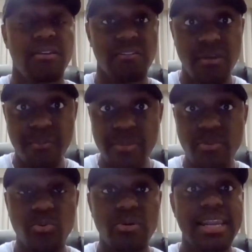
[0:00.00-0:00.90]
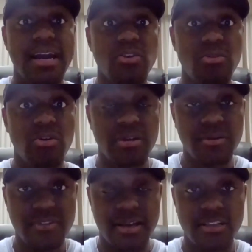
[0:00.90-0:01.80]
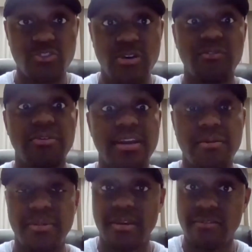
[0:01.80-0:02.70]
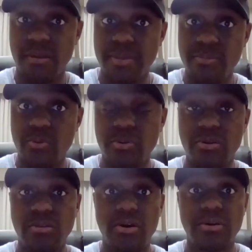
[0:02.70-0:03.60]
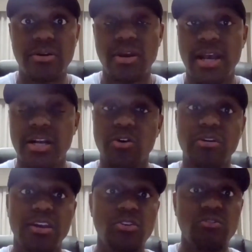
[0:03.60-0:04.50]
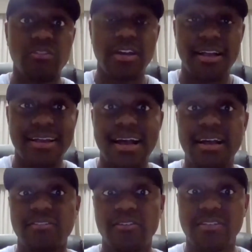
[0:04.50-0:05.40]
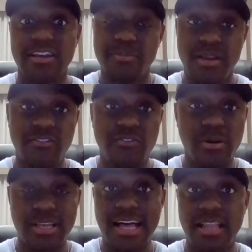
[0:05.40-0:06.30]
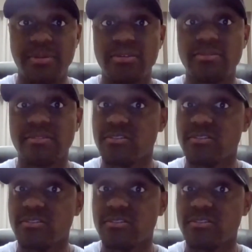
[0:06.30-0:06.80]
Some people will no longer travel on airplanes. Some people will no longer go to huge concerts like Pitchfork and Lollapalooza.